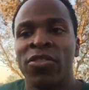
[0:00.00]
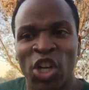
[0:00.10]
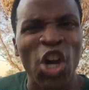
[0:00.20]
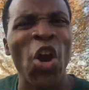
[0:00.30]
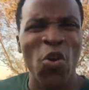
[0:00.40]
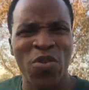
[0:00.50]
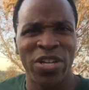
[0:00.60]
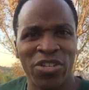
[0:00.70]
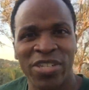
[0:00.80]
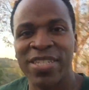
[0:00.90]
the
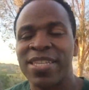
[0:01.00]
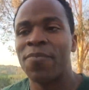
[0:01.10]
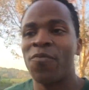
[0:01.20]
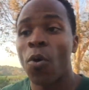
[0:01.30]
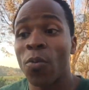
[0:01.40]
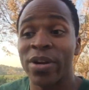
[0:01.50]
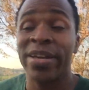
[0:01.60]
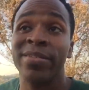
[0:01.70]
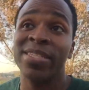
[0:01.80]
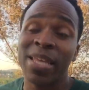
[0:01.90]
courage to step forward
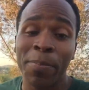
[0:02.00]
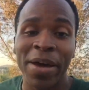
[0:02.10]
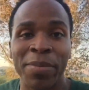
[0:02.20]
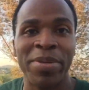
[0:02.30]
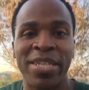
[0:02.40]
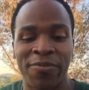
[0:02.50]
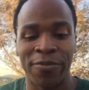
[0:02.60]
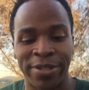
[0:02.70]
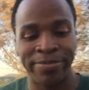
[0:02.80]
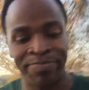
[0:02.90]
and step out and be
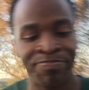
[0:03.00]
different.